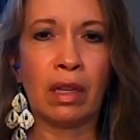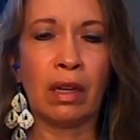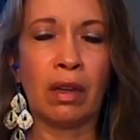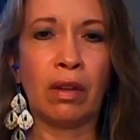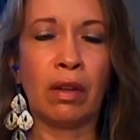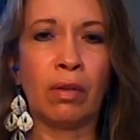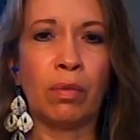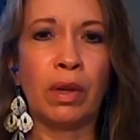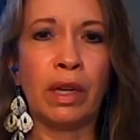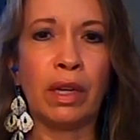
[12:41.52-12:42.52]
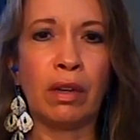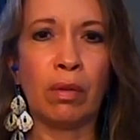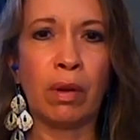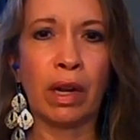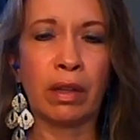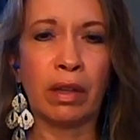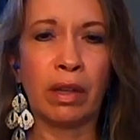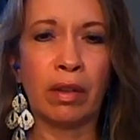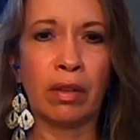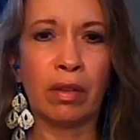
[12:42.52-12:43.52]
Now you're going to redirect
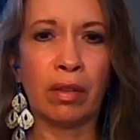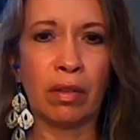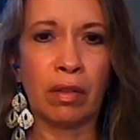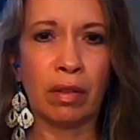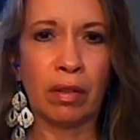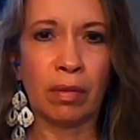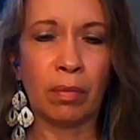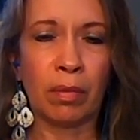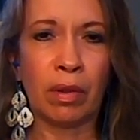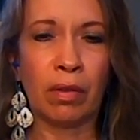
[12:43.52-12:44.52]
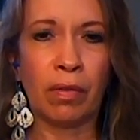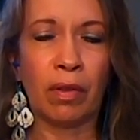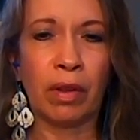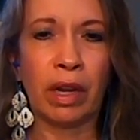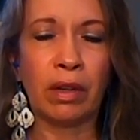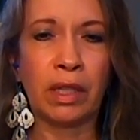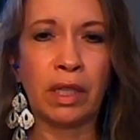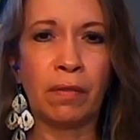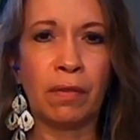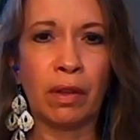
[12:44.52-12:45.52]
these beautiful energy
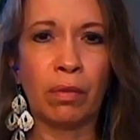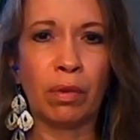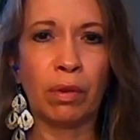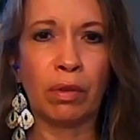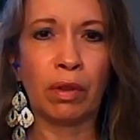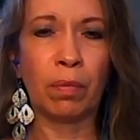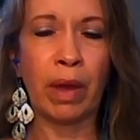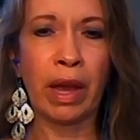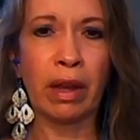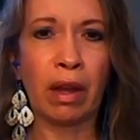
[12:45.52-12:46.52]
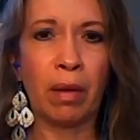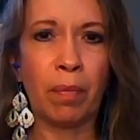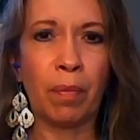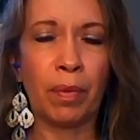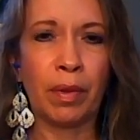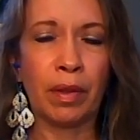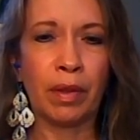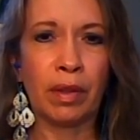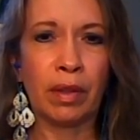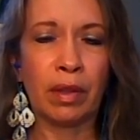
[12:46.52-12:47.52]
filled roots back up
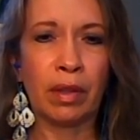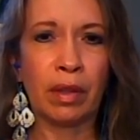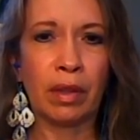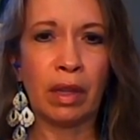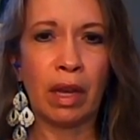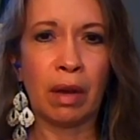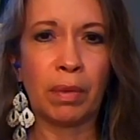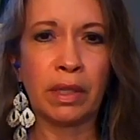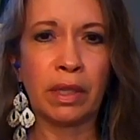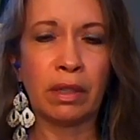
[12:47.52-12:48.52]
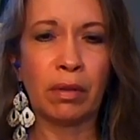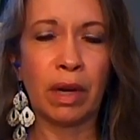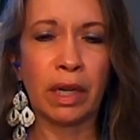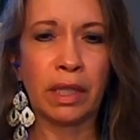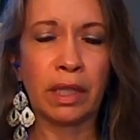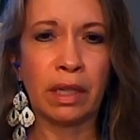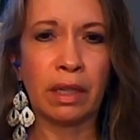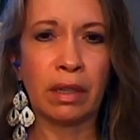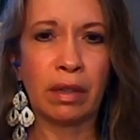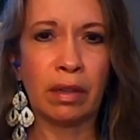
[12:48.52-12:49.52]
the opposite
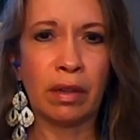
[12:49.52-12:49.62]
direction.